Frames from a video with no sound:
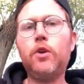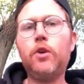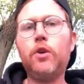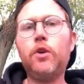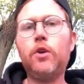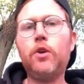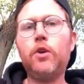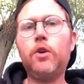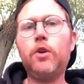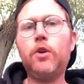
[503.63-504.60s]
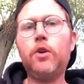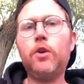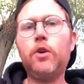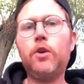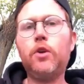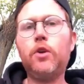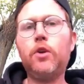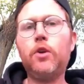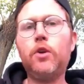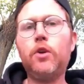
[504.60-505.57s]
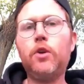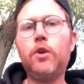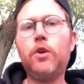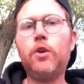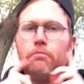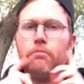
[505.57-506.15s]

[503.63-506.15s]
have a whiskey sour.